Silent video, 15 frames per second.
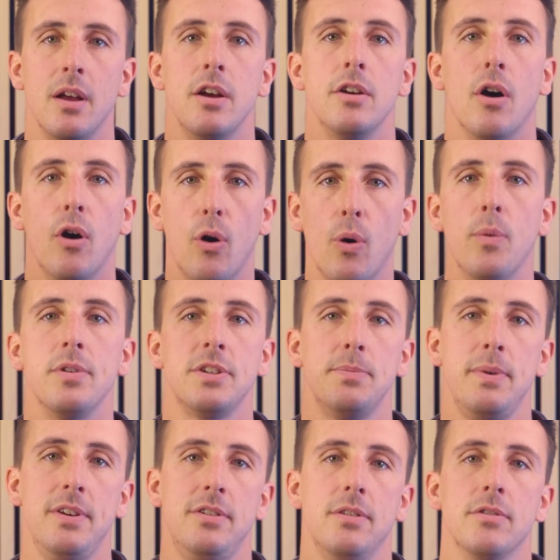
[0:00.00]
Always
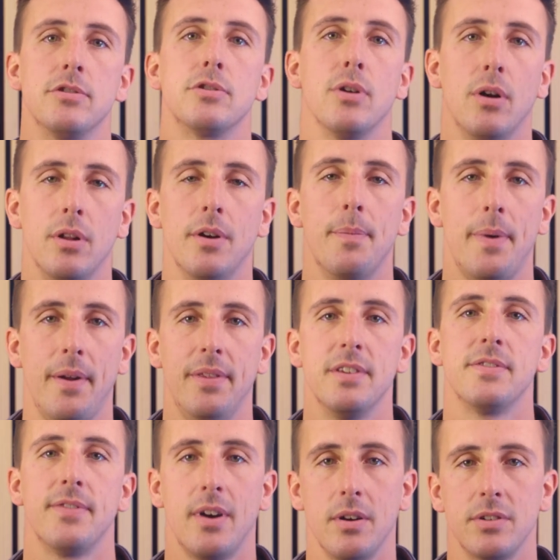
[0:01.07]
speak to your installer about this
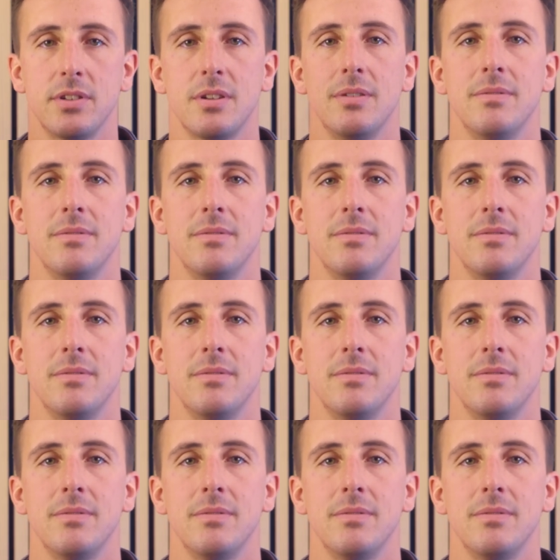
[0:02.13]
first.